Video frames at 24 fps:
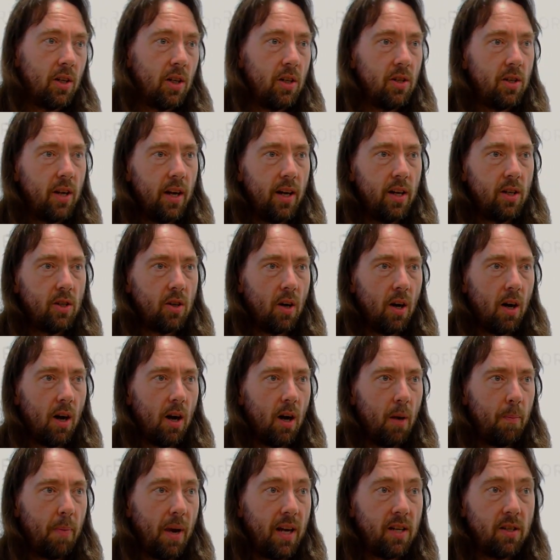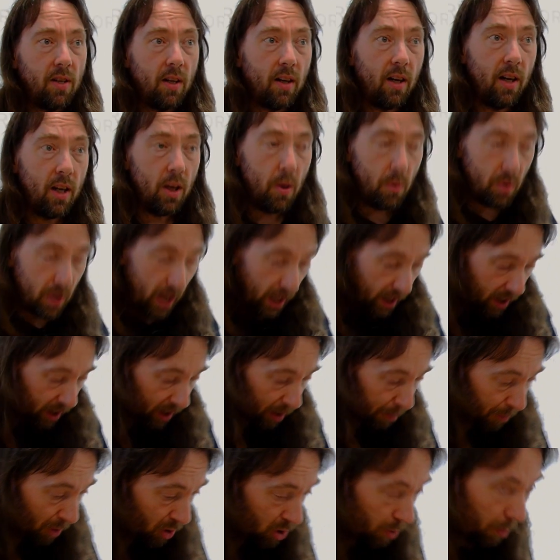Containers are basically you take an
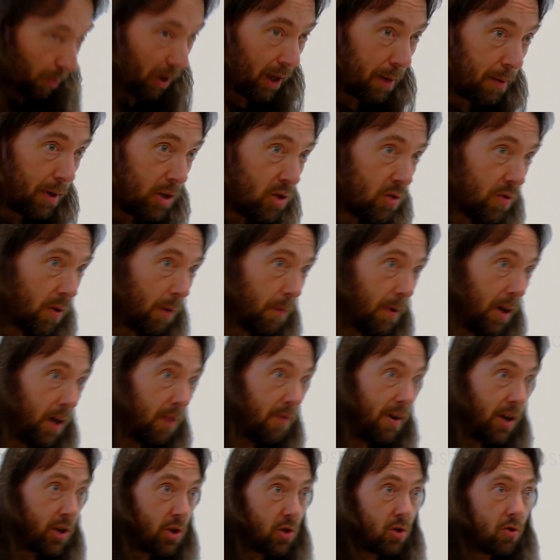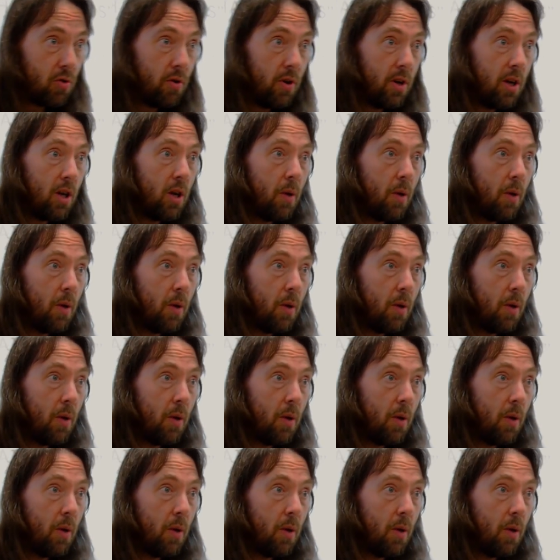immutable image from a registry,